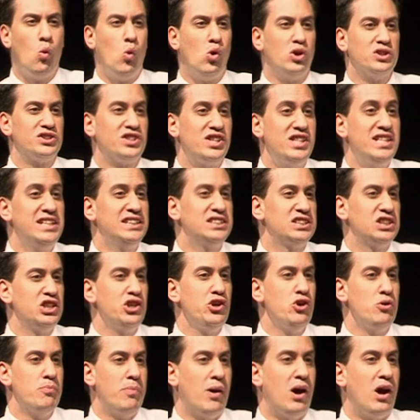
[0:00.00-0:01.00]
was this
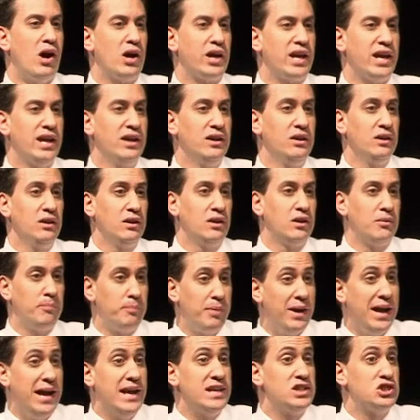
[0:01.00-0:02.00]
new bargain
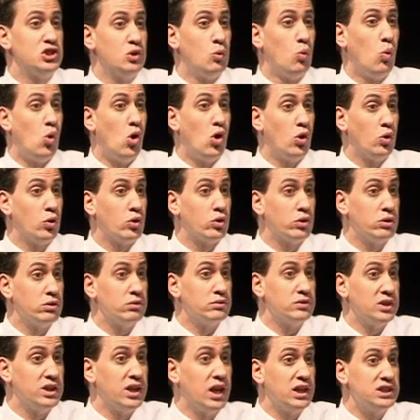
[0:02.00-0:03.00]
compared to what
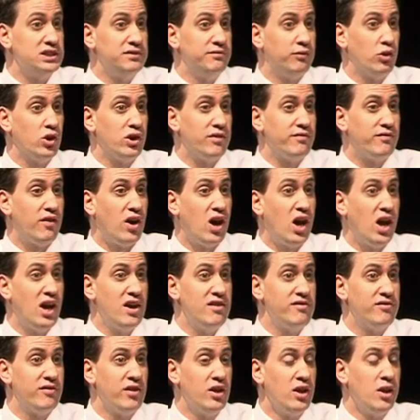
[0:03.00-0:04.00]
the
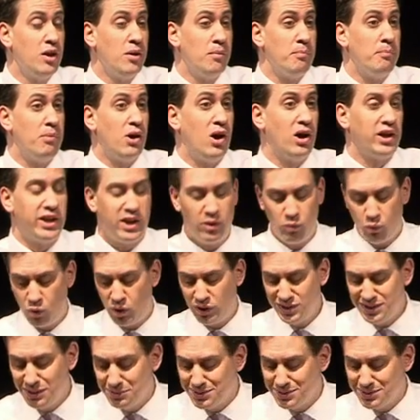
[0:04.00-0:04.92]
1945 bargain was? It